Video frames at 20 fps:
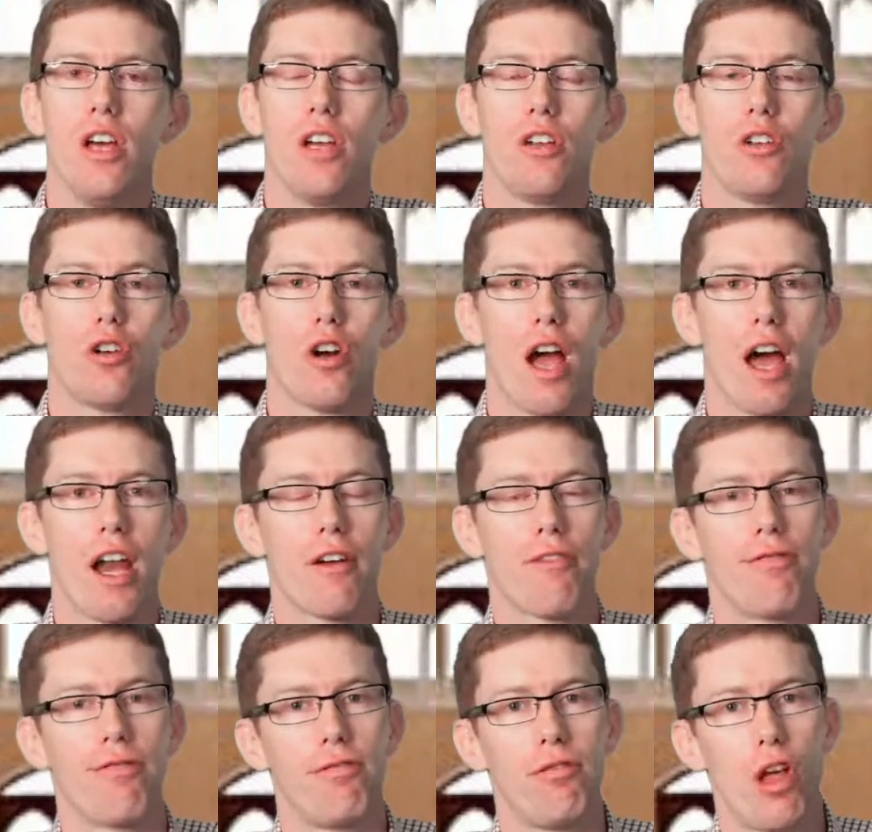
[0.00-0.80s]
You'll kind
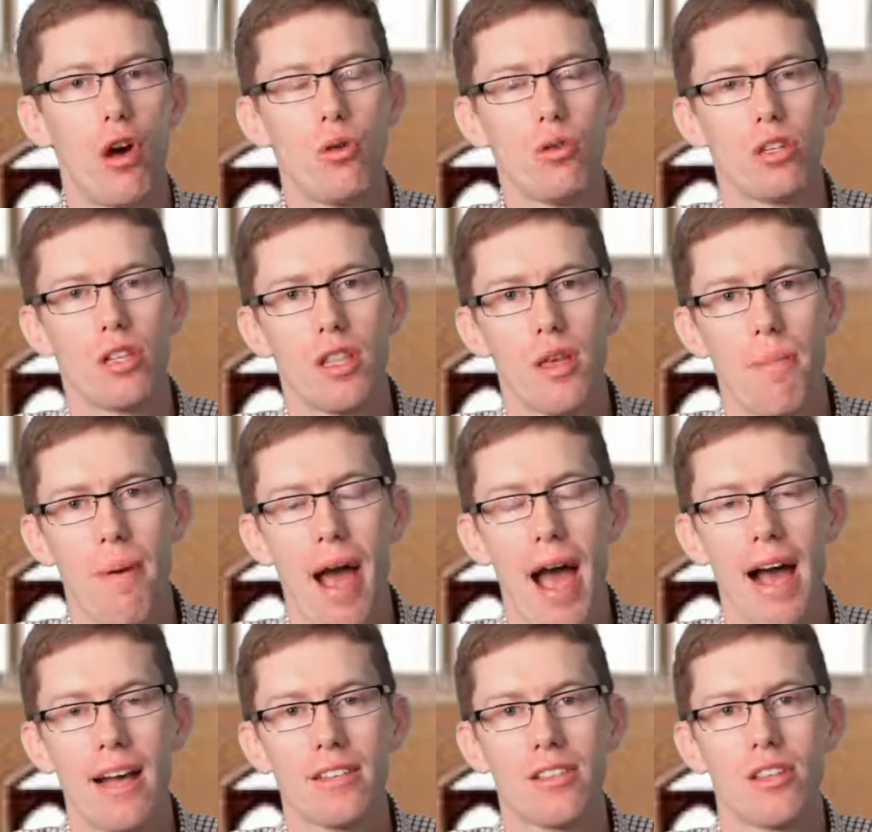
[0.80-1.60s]
of float to the
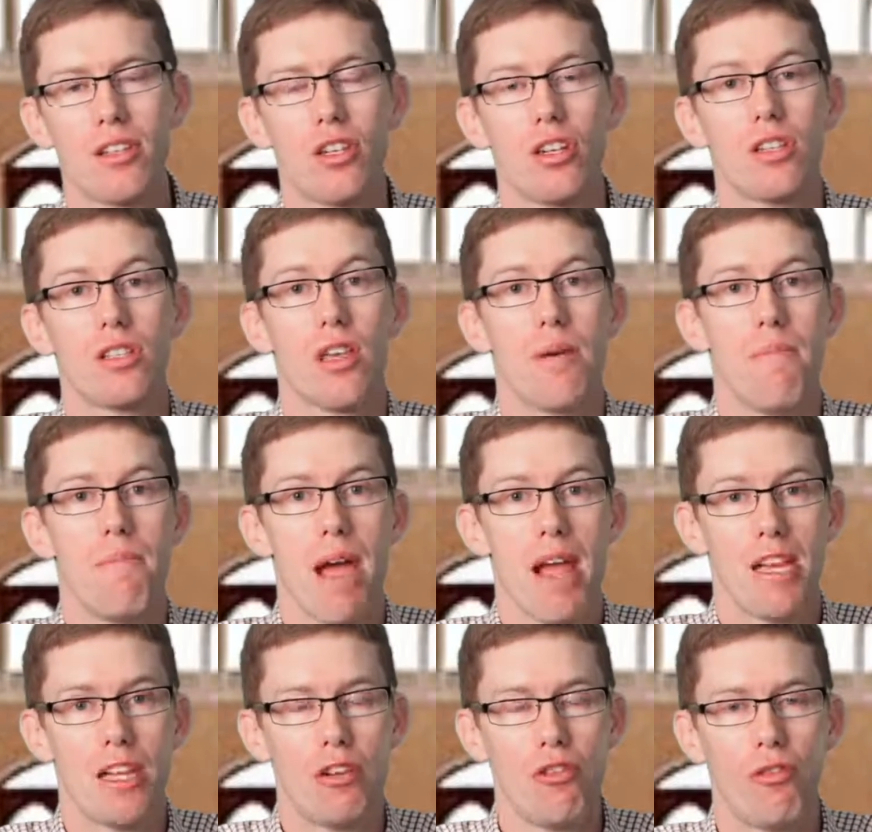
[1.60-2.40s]
passages that
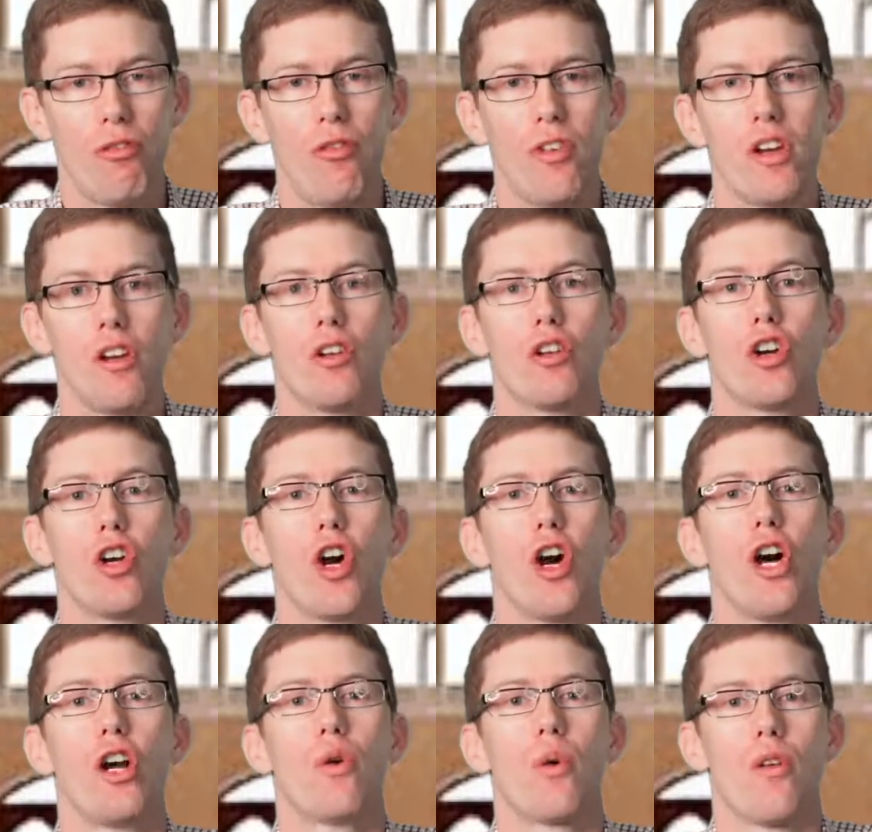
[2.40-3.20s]
make you feel
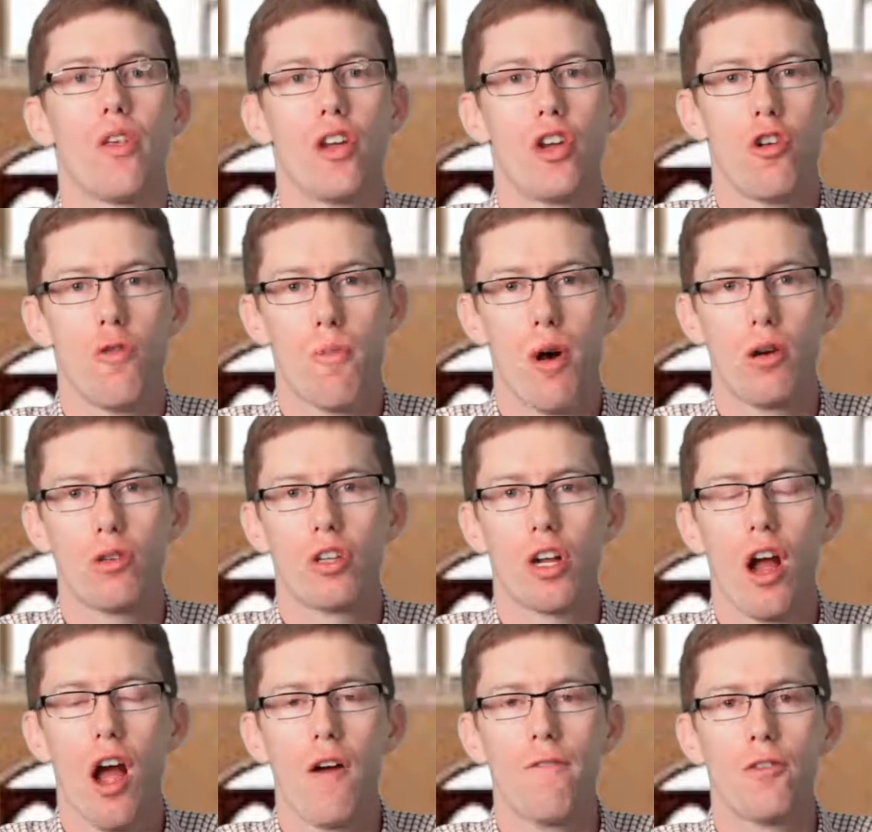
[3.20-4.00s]
good or that you're
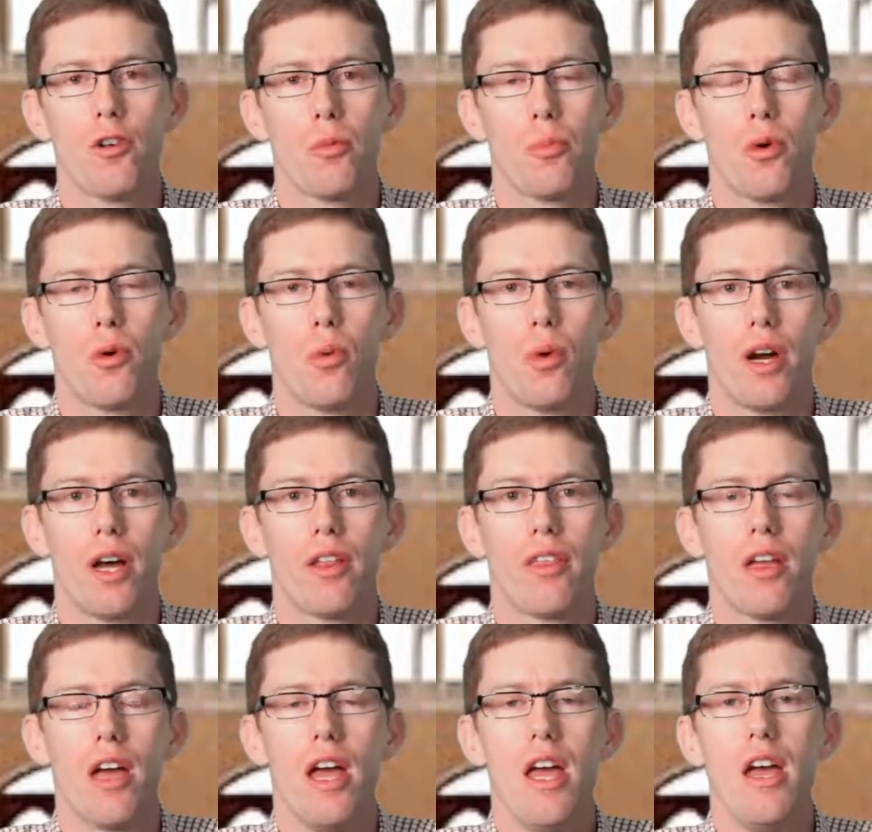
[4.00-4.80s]
most comfortable
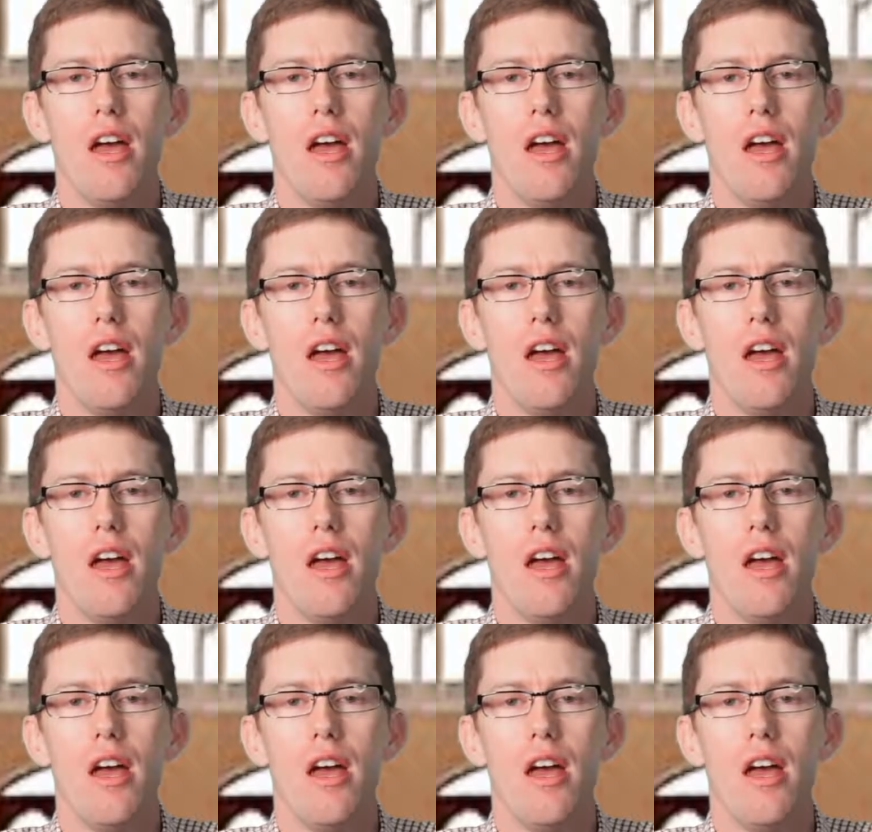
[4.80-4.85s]
with.